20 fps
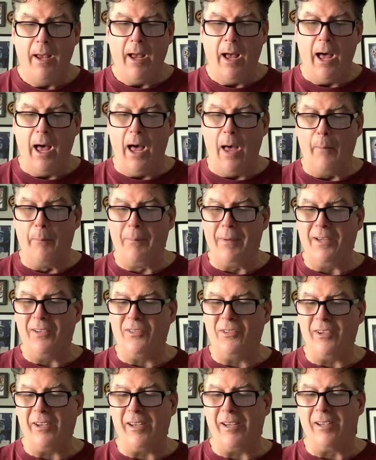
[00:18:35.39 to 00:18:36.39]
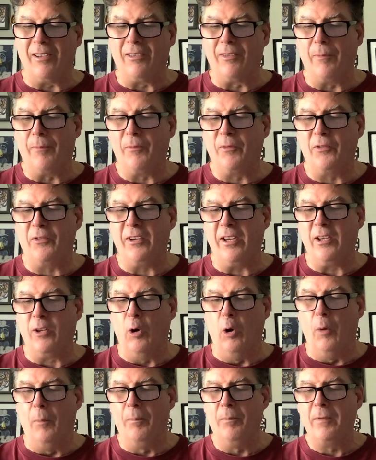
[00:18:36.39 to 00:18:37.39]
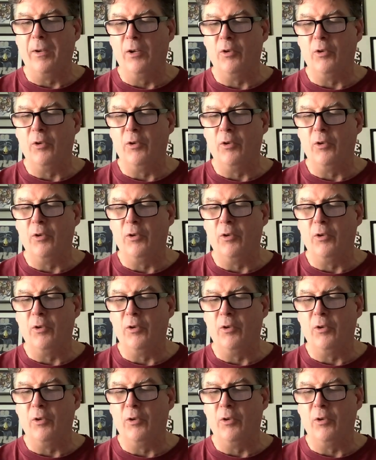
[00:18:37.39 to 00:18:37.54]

BC's Siegel,